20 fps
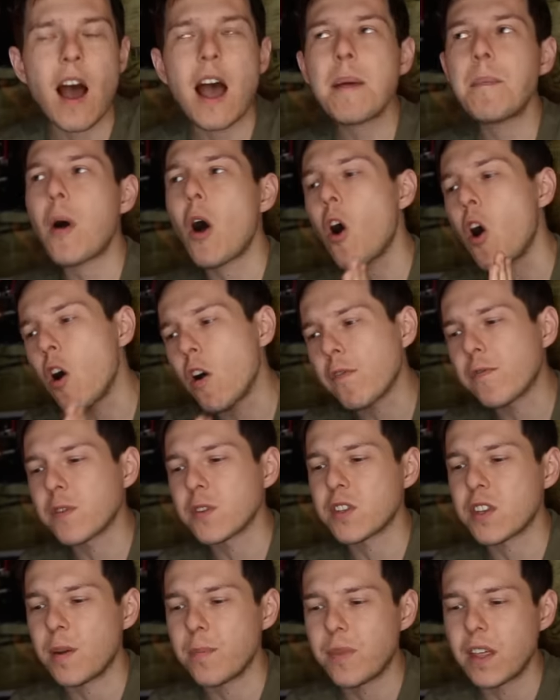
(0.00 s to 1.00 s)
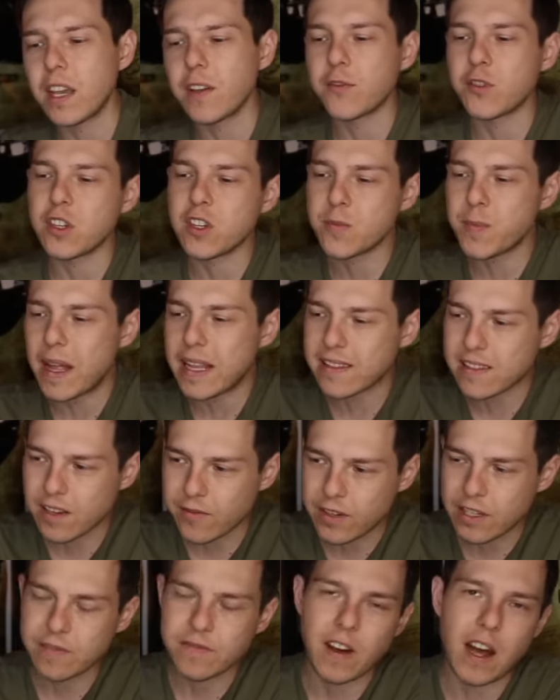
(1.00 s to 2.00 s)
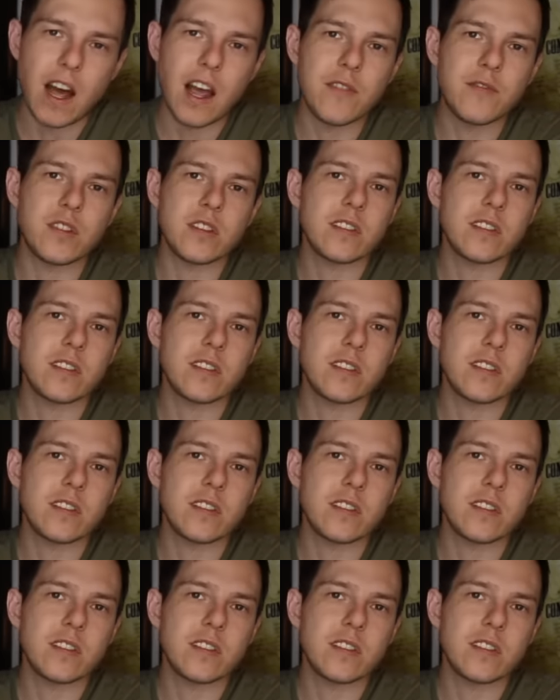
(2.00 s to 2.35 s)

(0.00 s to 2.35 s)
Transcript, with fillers: I'm all for something, if she spends seventy-five,